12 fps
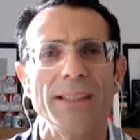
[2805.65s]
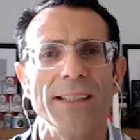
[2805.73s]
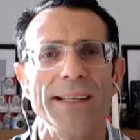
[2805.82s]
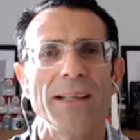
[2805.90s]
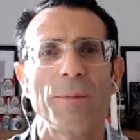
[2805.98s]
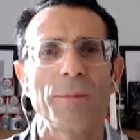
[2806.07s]

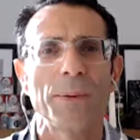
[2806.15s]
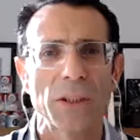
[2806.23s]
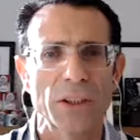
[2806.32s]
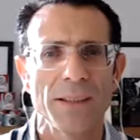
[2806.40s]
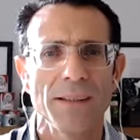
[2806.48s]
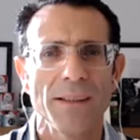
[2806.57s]
in the
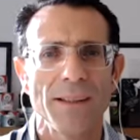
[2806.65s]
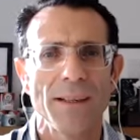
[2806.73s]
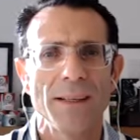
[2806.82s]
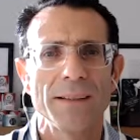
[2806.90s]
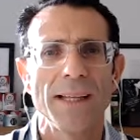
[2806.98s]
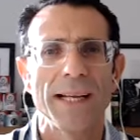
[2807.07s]
person
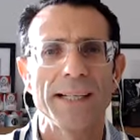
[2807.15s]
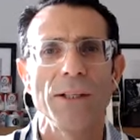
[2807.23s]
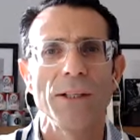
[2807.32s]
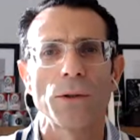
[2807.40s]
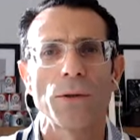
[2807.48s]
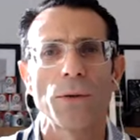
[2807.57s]
that
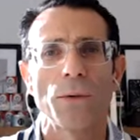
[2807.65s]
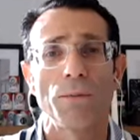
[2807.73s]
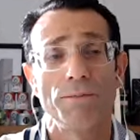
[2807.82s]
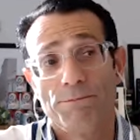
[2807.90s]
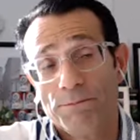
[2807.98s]
you